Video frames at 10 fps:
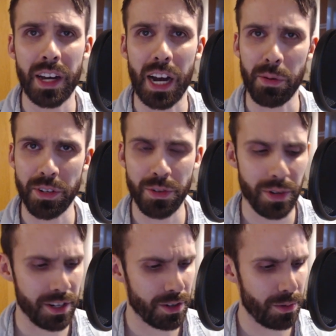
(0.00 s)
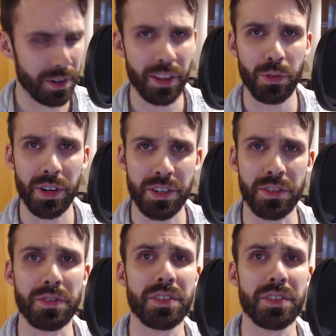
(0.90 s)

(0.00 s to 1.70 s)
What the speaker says: I wanted to ask you another question,